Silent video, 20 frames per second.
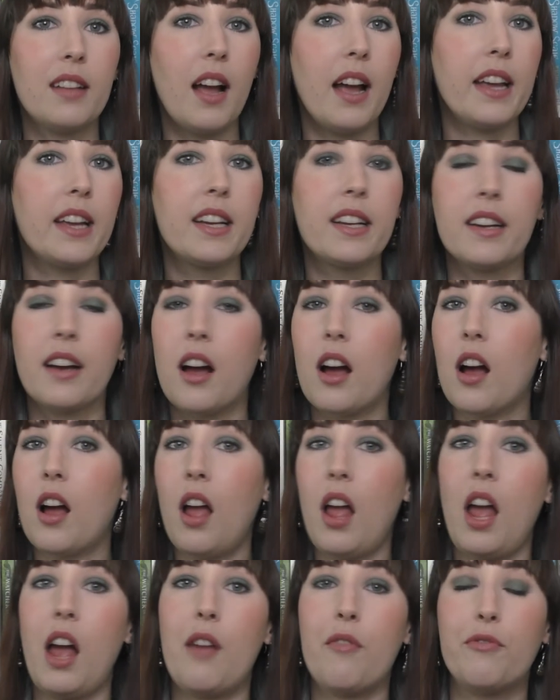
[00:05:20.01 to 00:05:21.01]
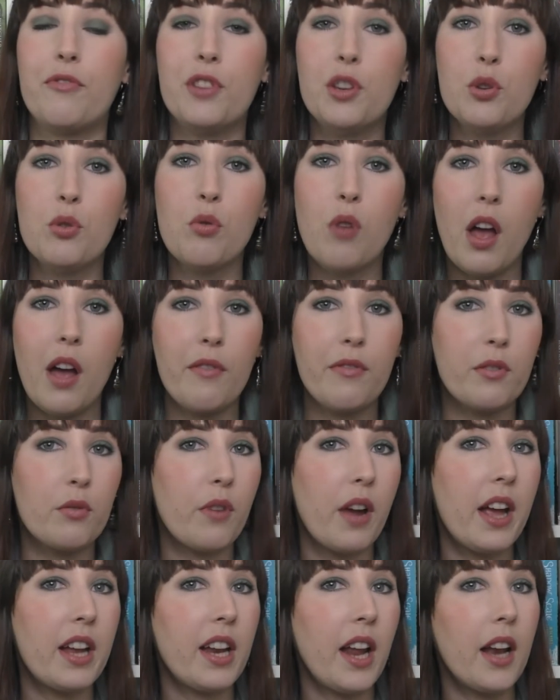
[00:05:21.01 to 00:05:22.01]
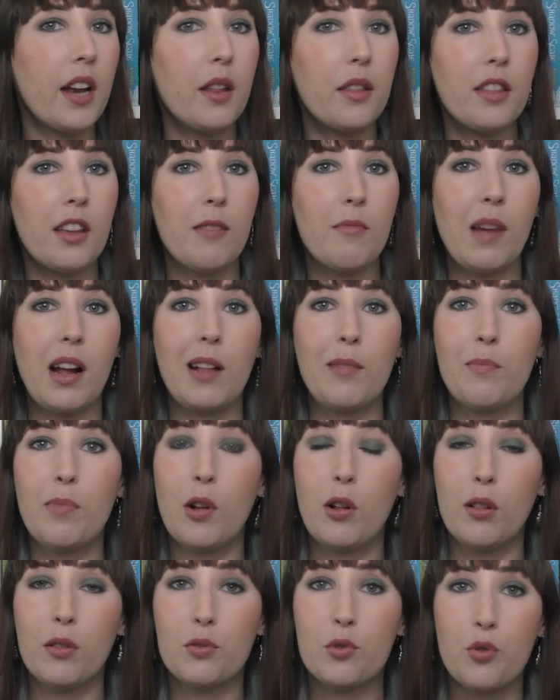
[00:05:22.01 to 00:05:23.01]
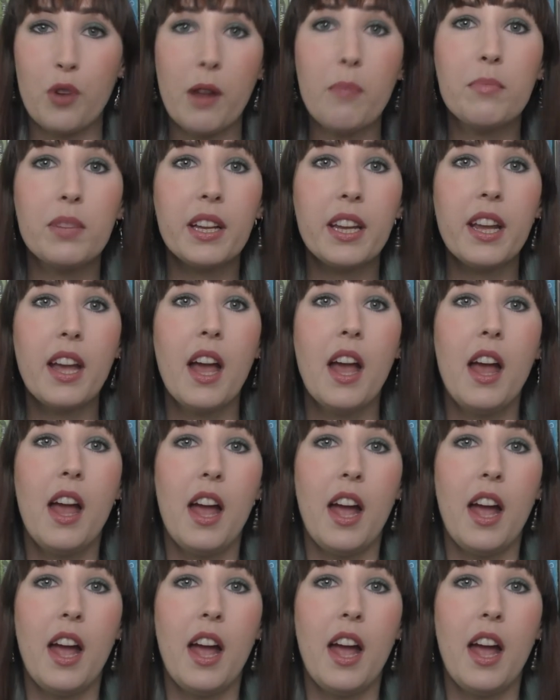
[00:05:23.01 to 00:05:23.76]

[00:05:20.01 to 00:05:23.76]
Like, have you ever read anything by Paul Tremblay?